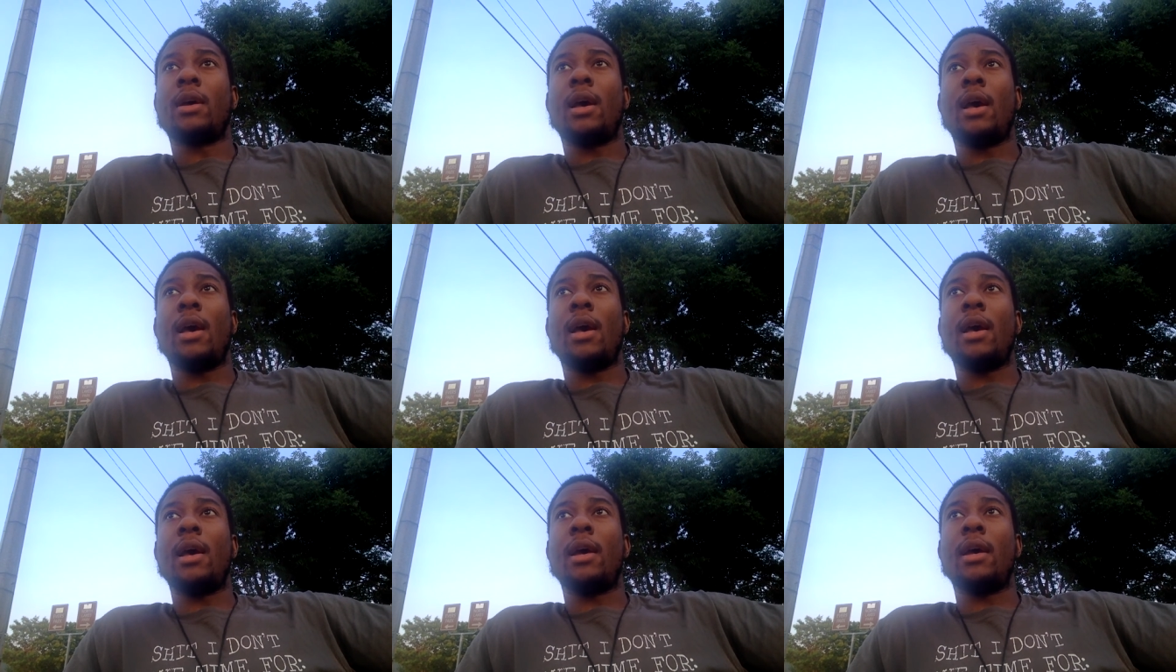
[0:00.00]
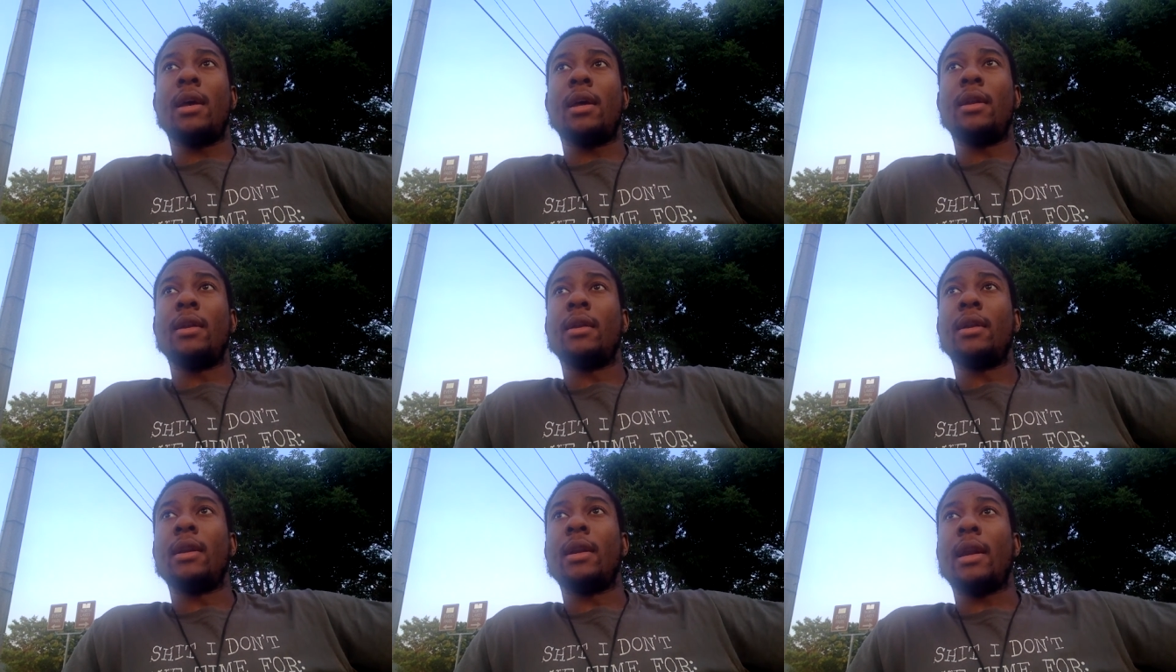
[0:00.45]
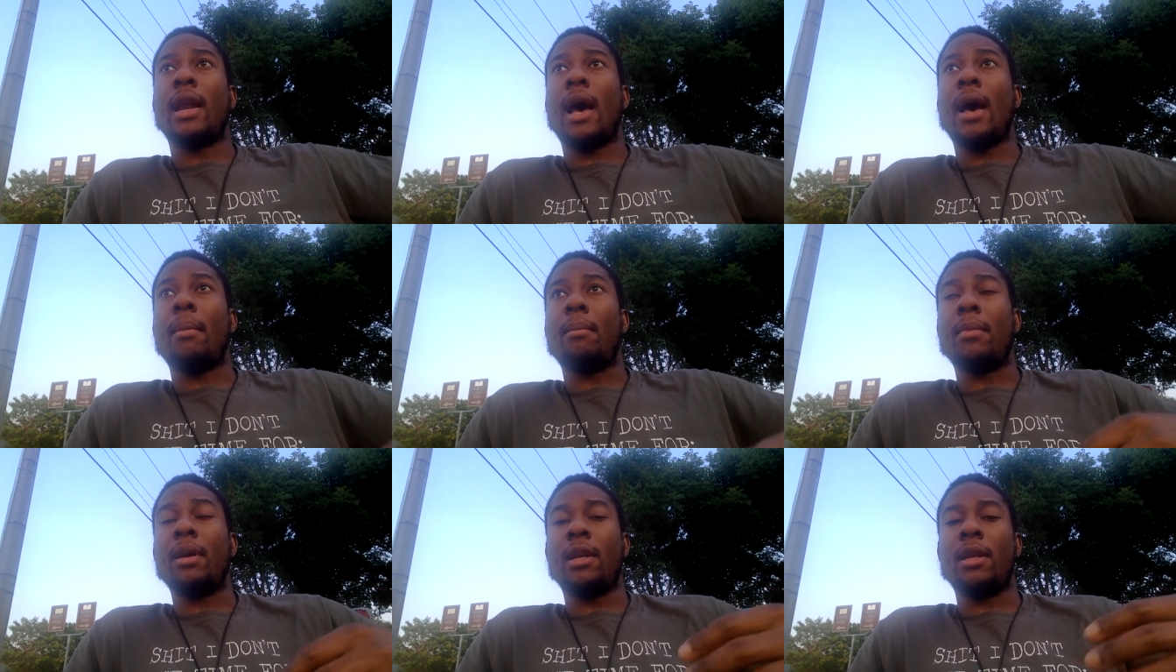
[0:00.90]
and
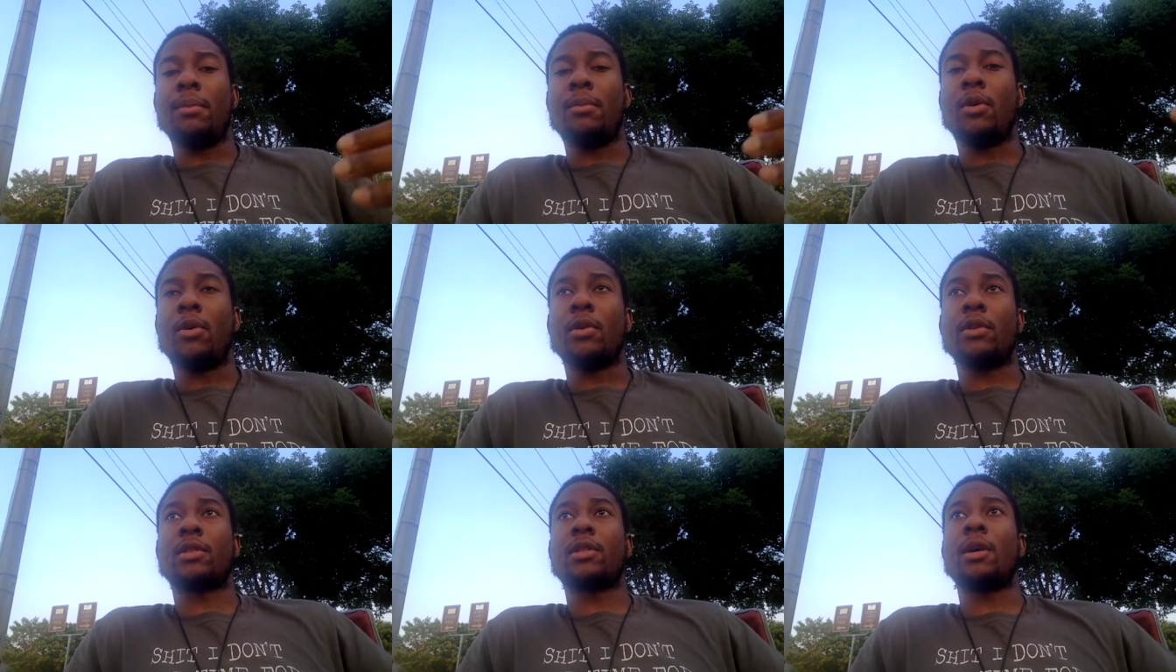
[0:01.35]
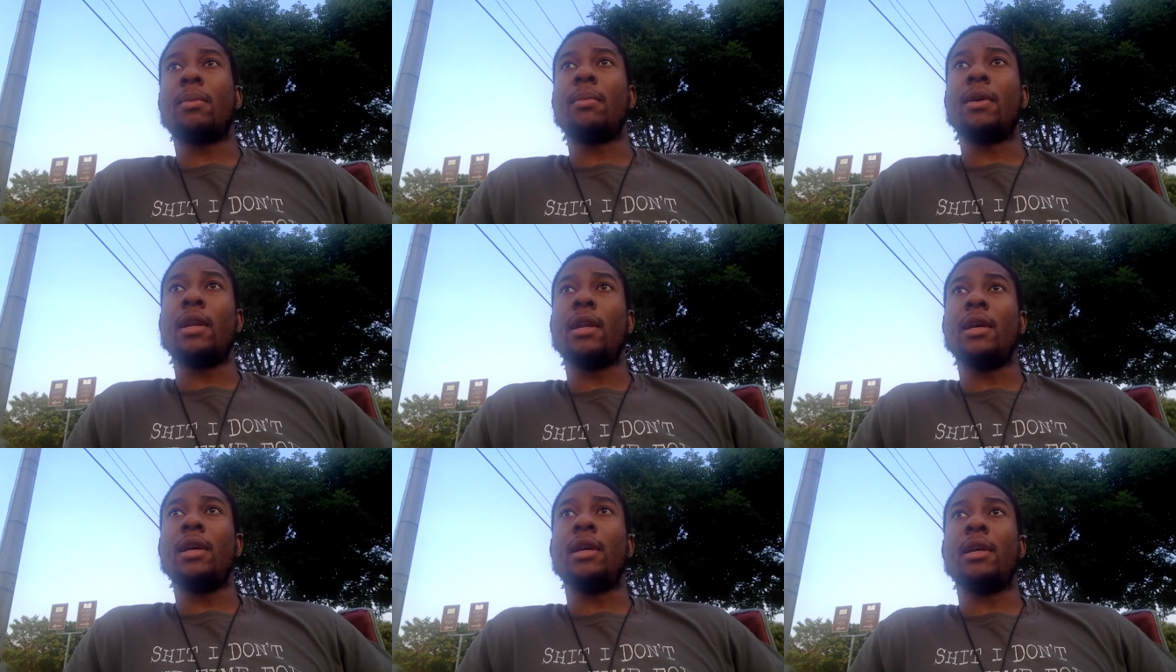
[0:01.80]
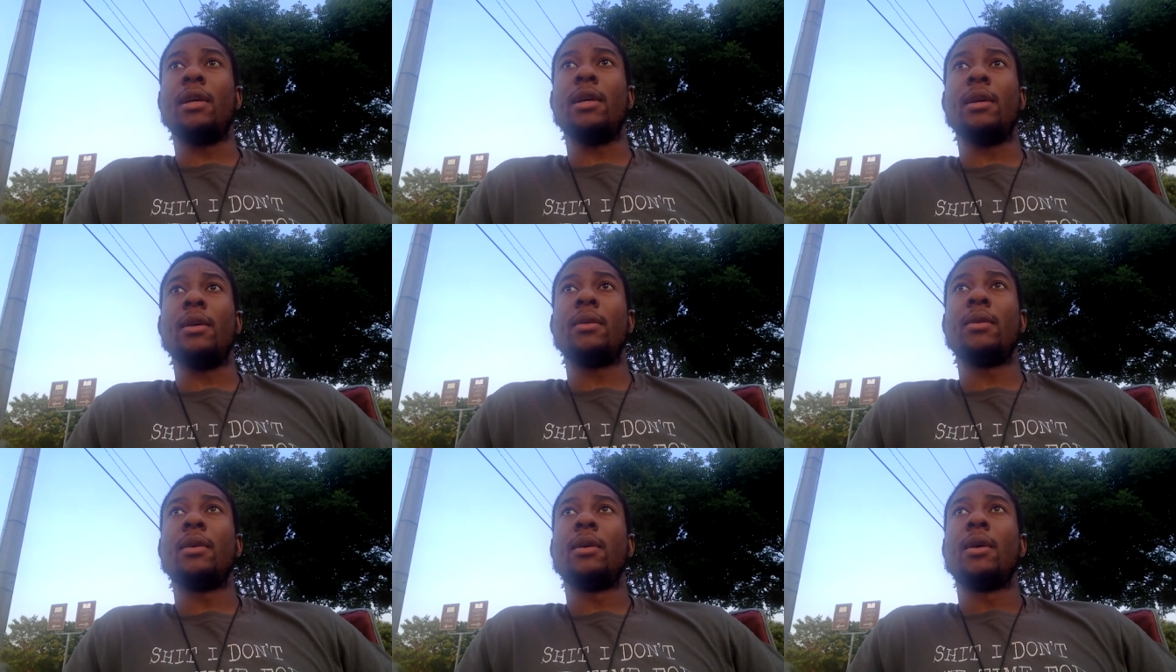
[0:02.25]
not many more is coming in.